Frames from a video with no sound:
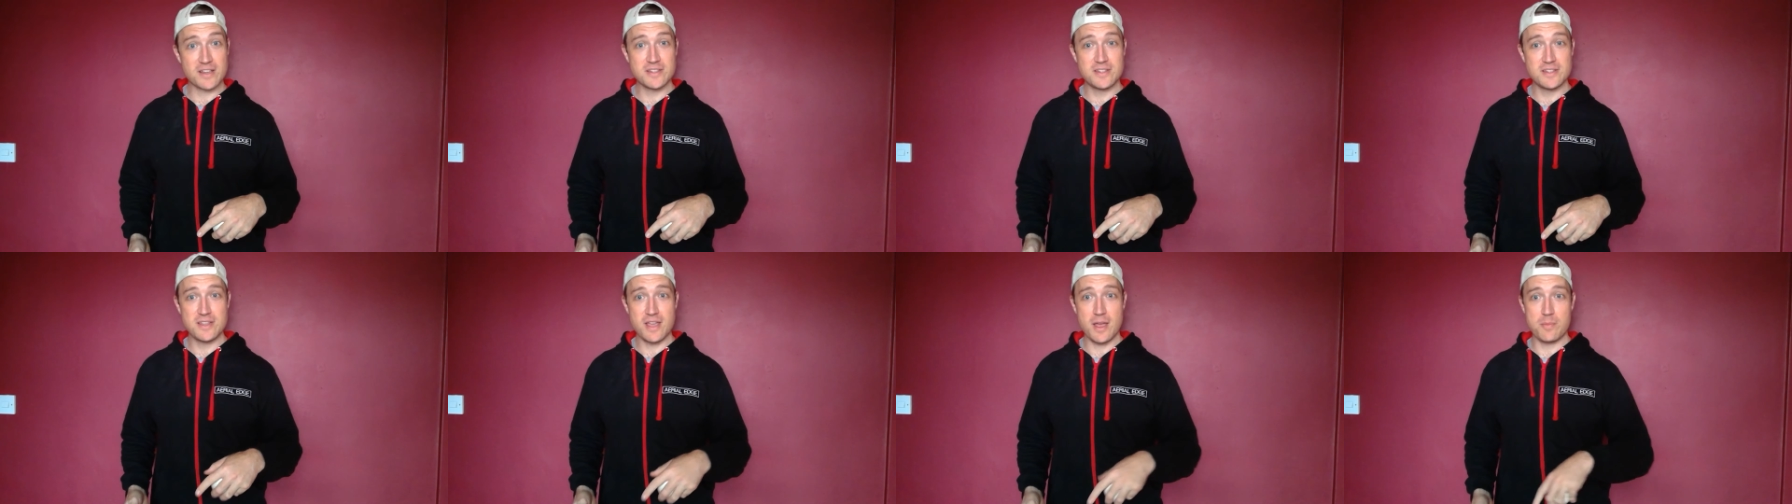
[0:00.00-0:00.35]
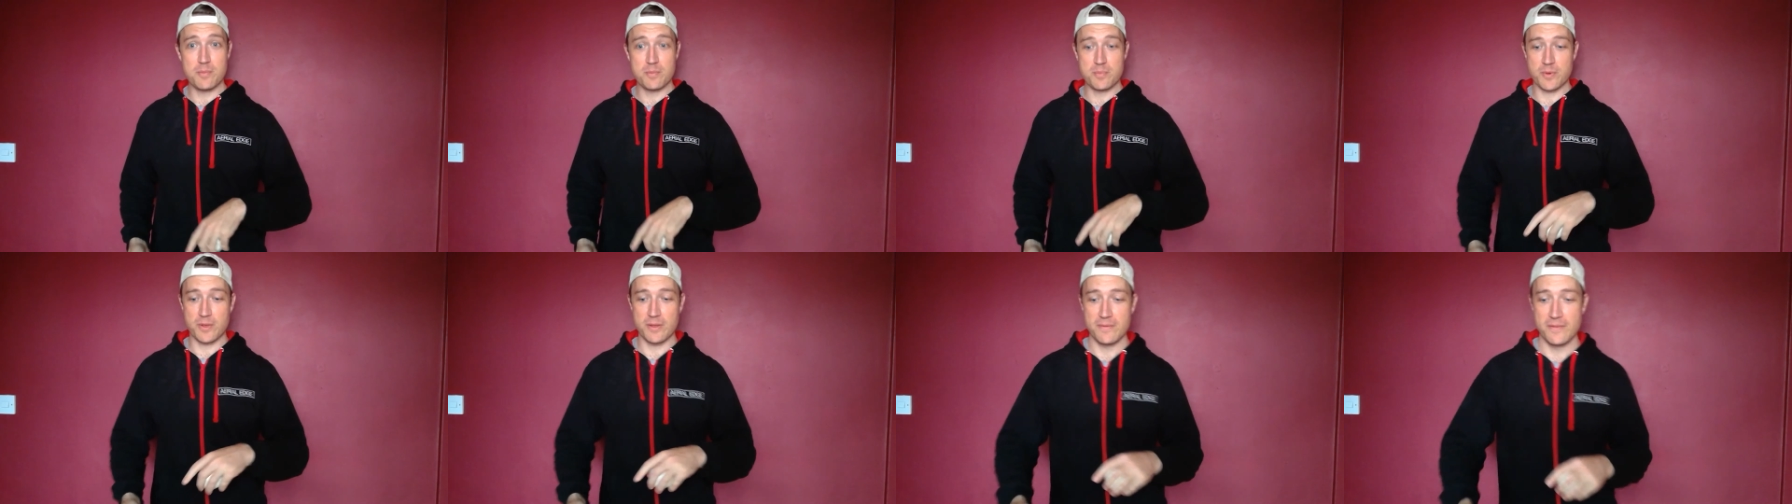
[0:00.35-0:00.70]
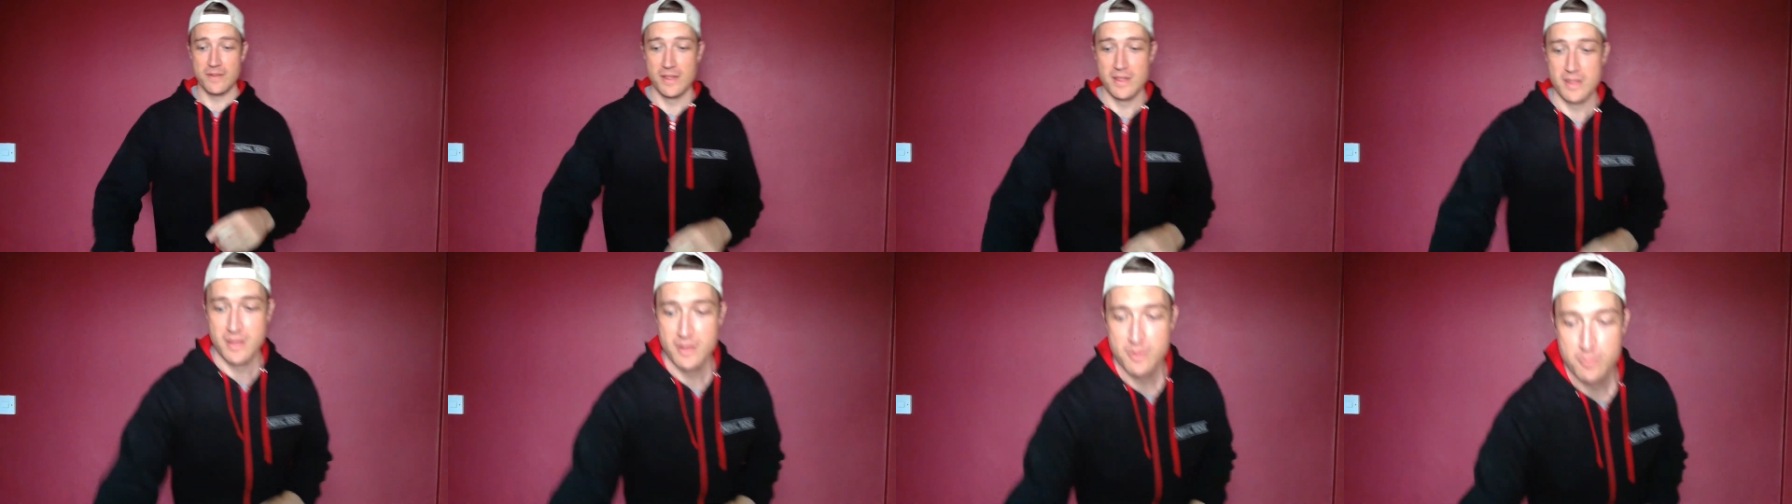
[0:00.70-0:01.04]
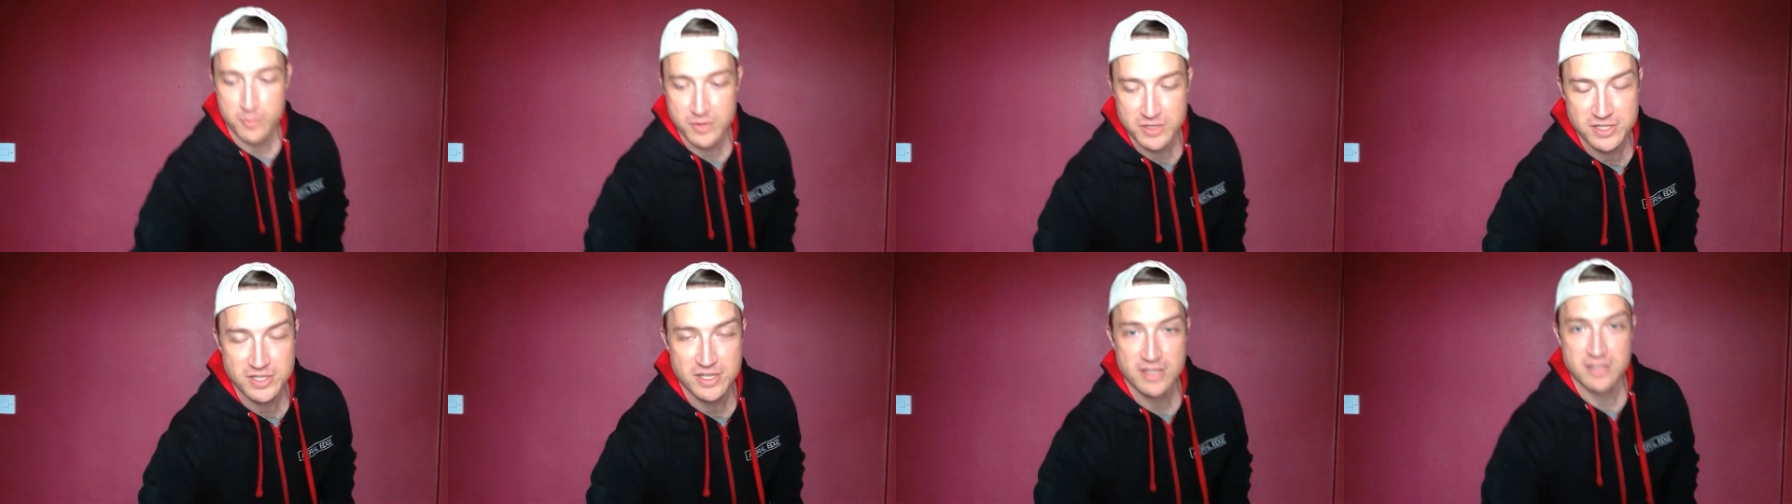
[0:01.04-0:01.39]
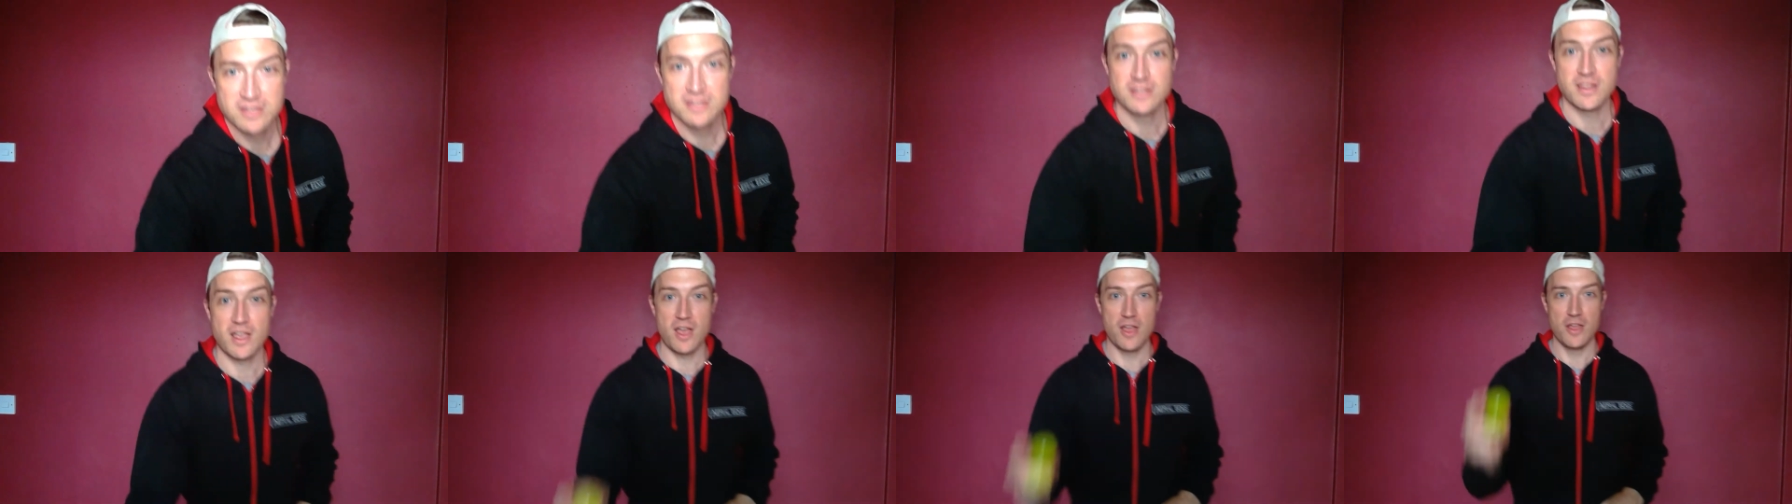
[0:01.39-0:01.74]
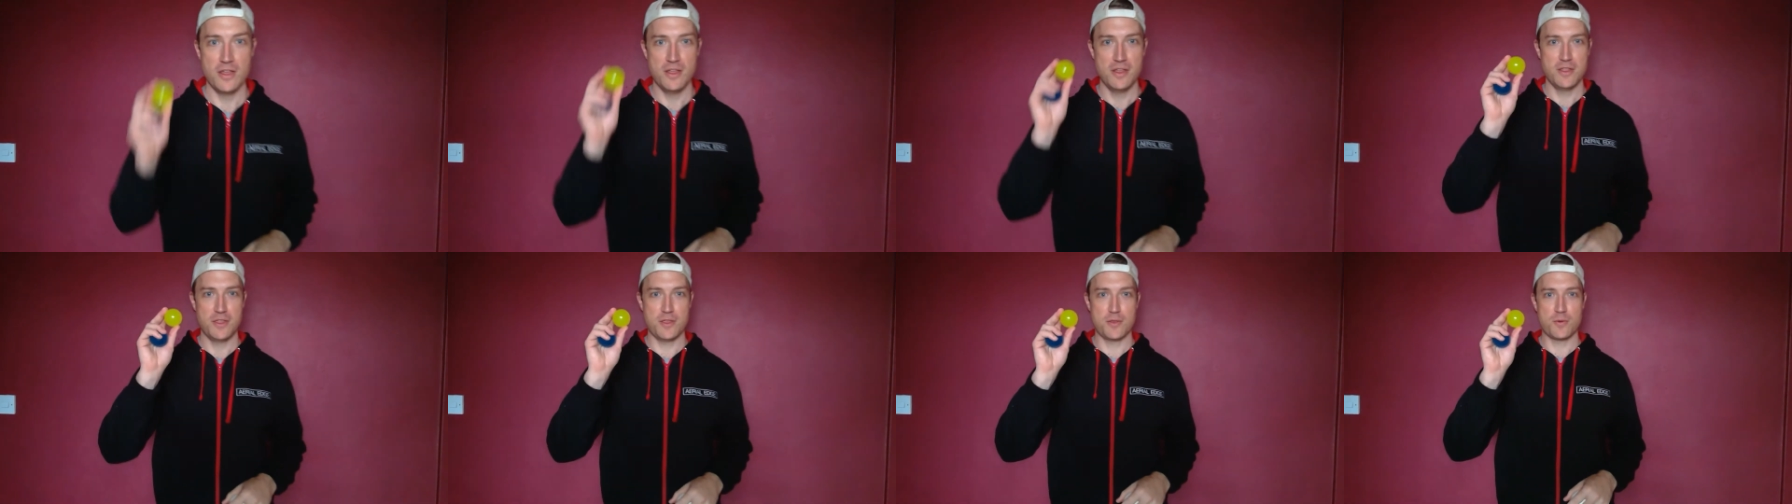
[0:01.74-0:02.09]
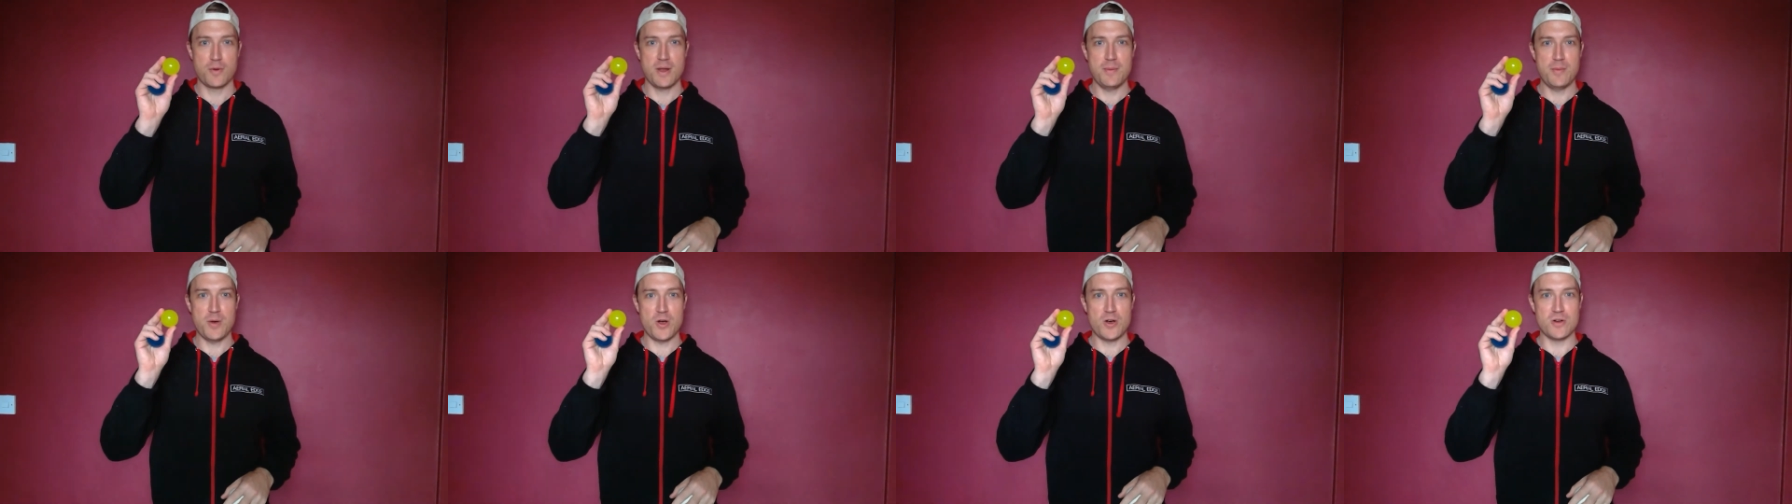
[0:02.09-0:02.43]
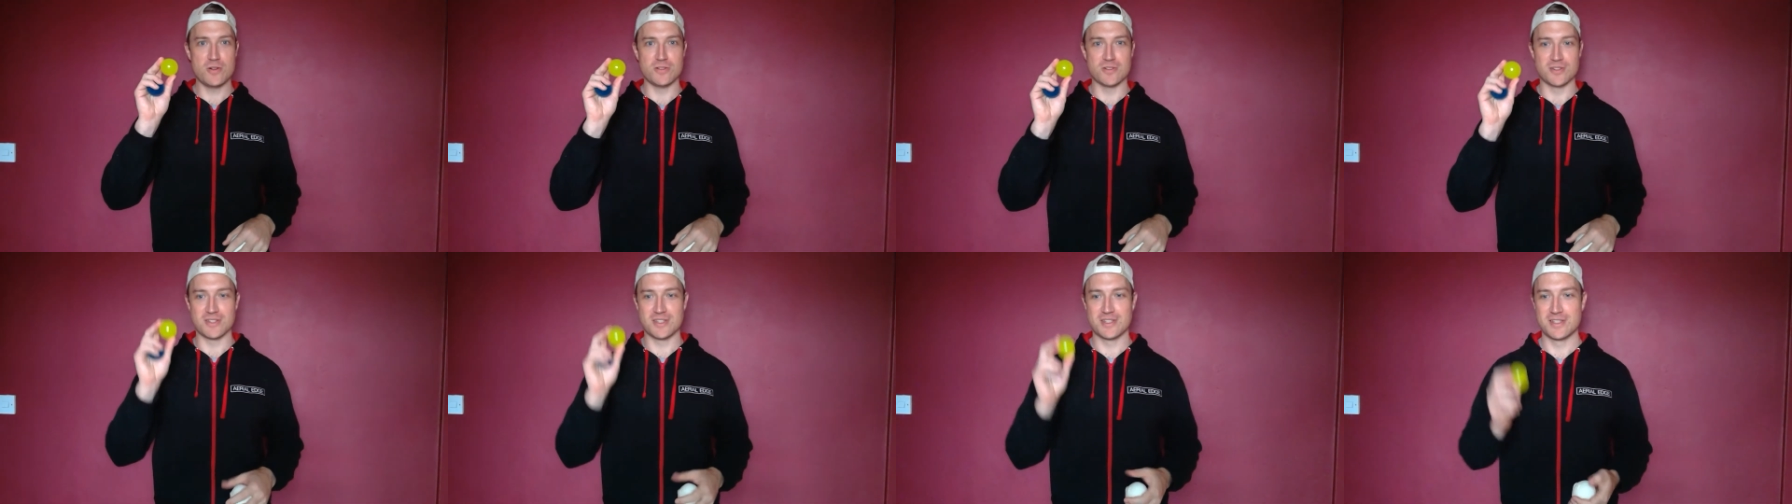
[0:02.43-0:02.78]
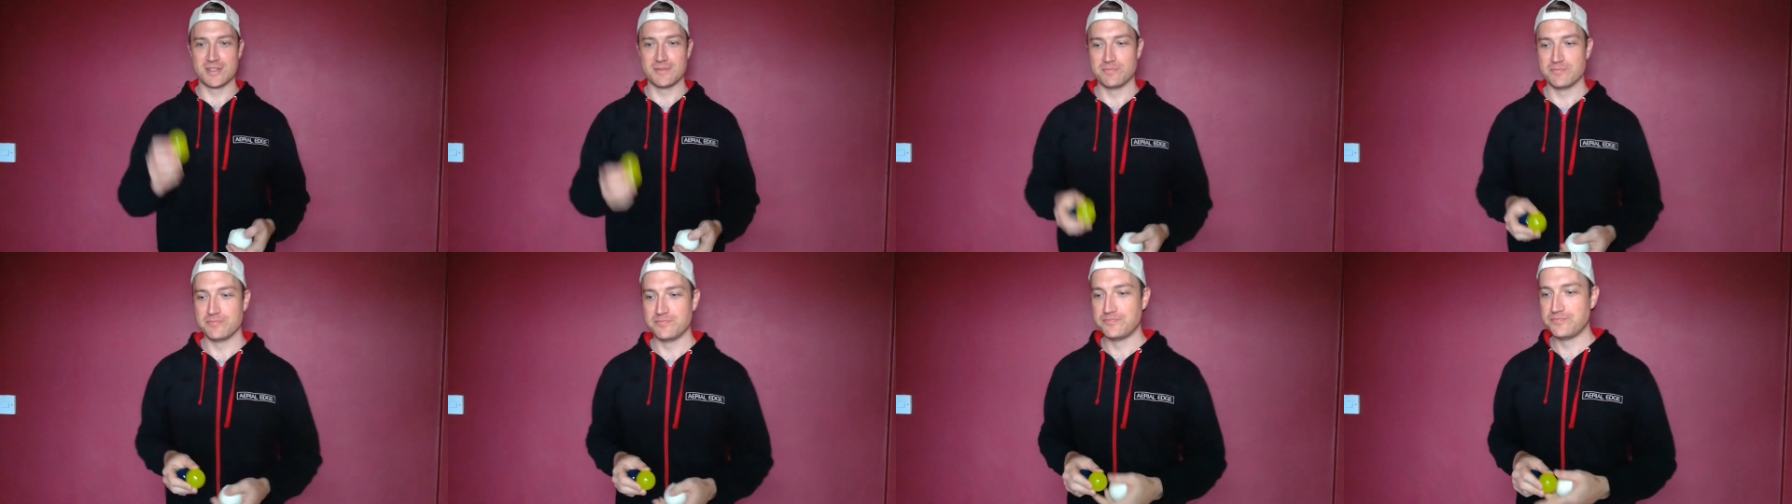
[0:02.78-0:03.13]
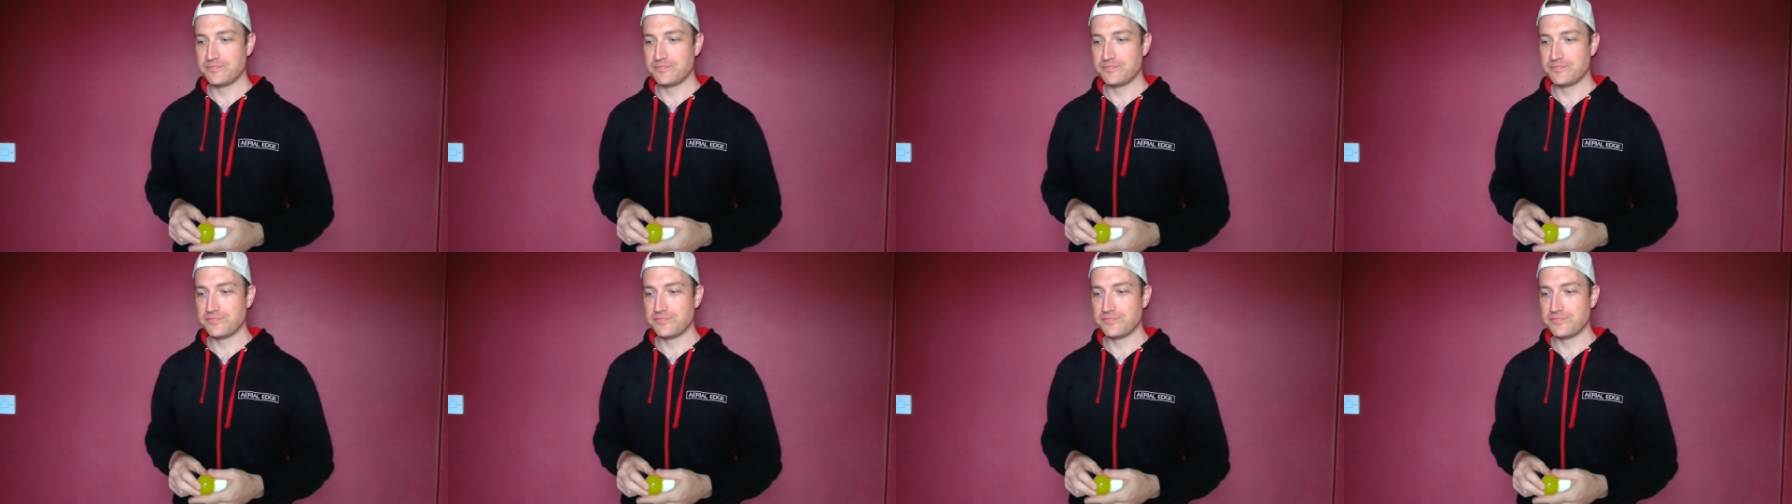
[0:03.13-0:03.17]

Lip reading: step, which is 3 balls.